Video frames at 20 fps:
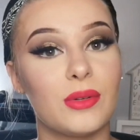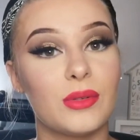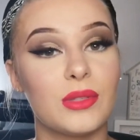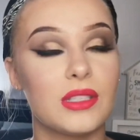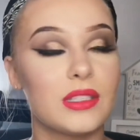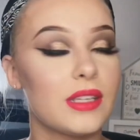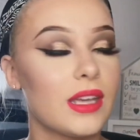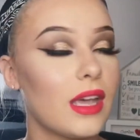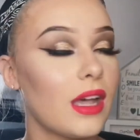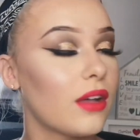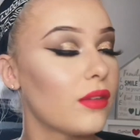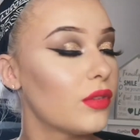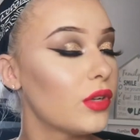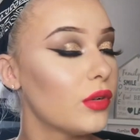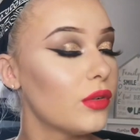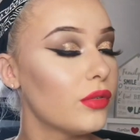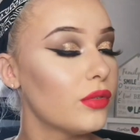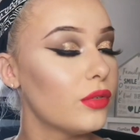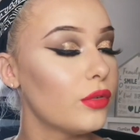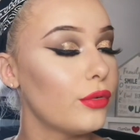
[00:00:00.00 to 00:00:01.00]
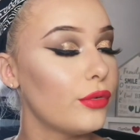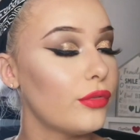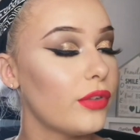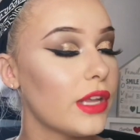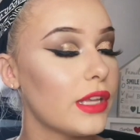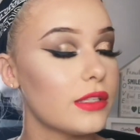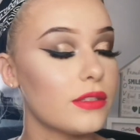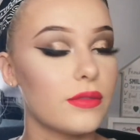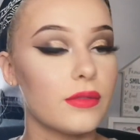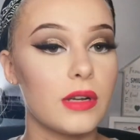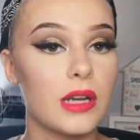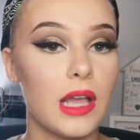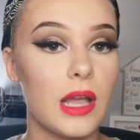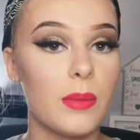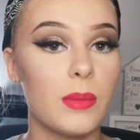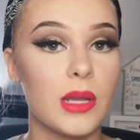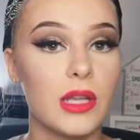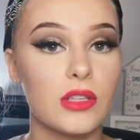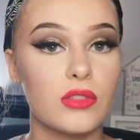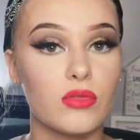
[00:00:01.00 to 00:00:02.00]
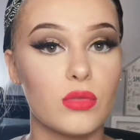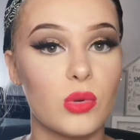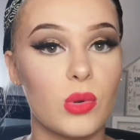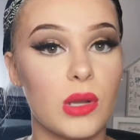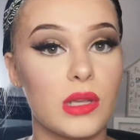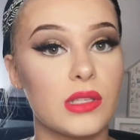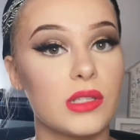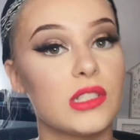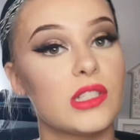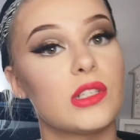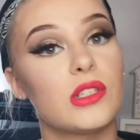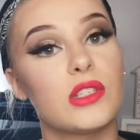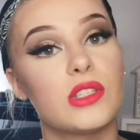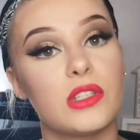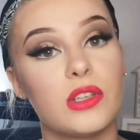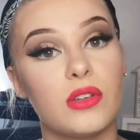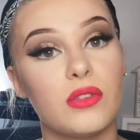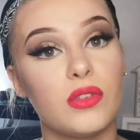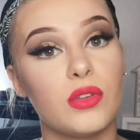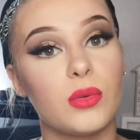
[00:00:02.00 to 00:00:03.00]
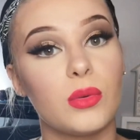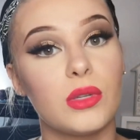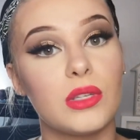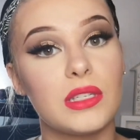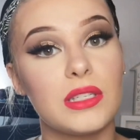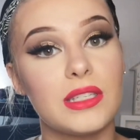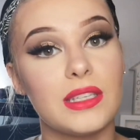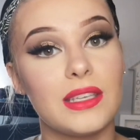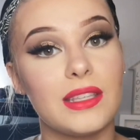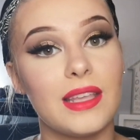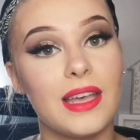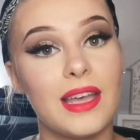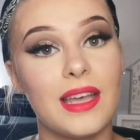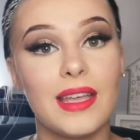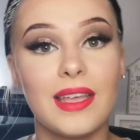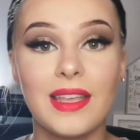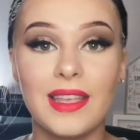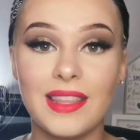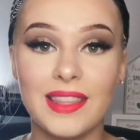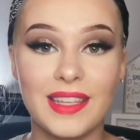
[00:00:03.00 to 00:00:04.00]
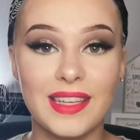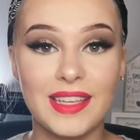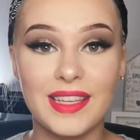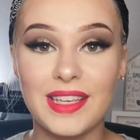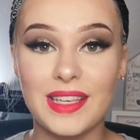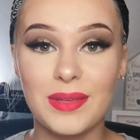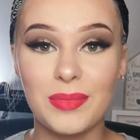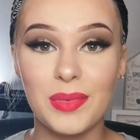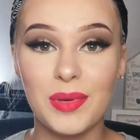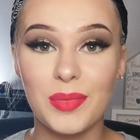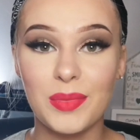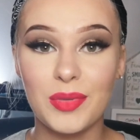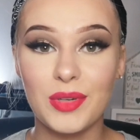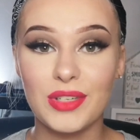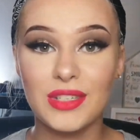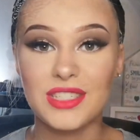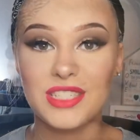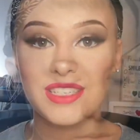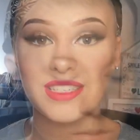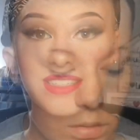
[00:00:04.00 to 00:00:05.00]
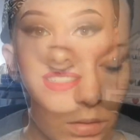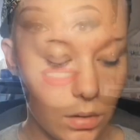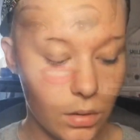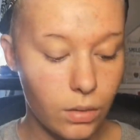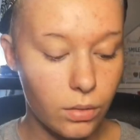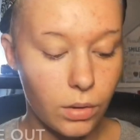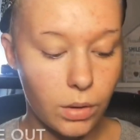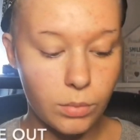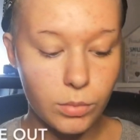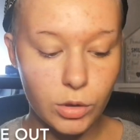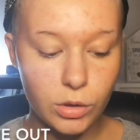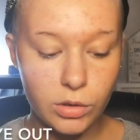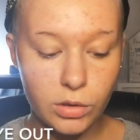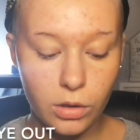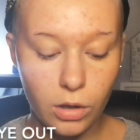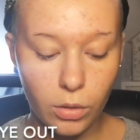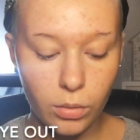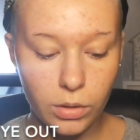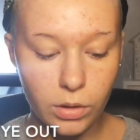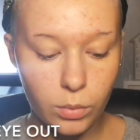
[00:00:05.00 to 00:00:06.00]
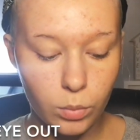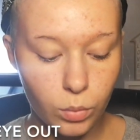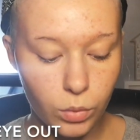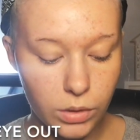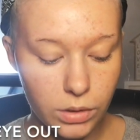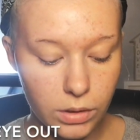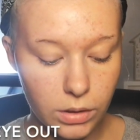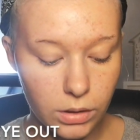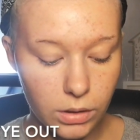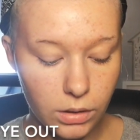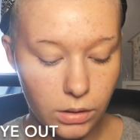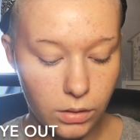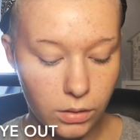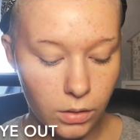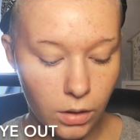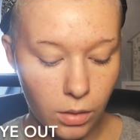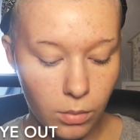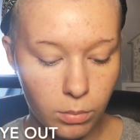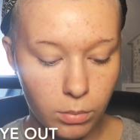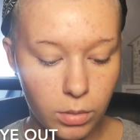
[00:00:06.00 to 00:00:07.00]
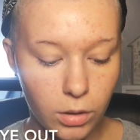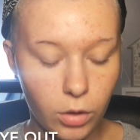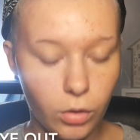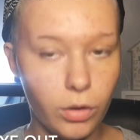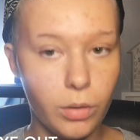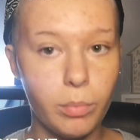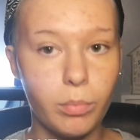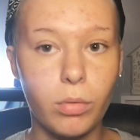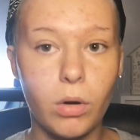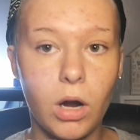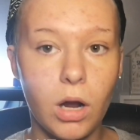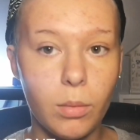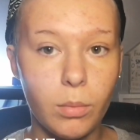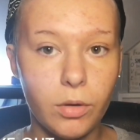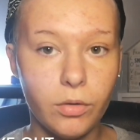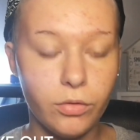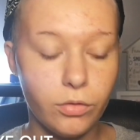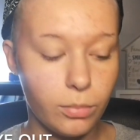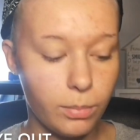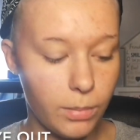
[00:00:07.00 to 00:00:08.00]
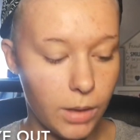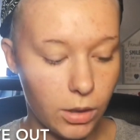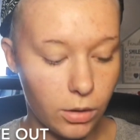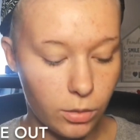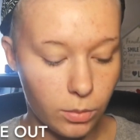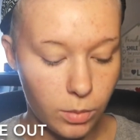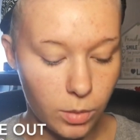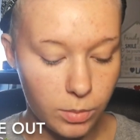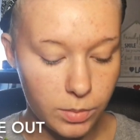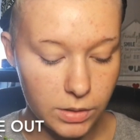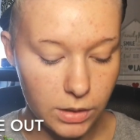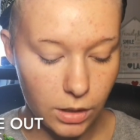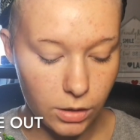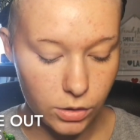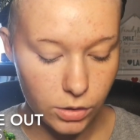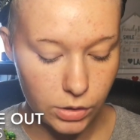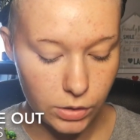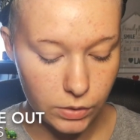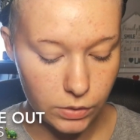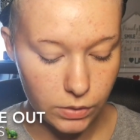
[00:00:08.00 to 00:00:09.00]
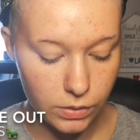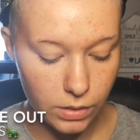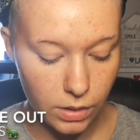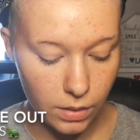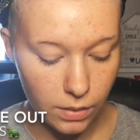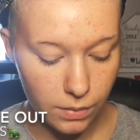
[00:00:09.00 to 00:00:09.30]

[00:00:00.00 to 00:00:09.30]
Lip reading: Today I've done a full face of glam as requested, so if you want to see that, then keep on watching. So I'm just going in with the blurring primer from Makeup Obsessions.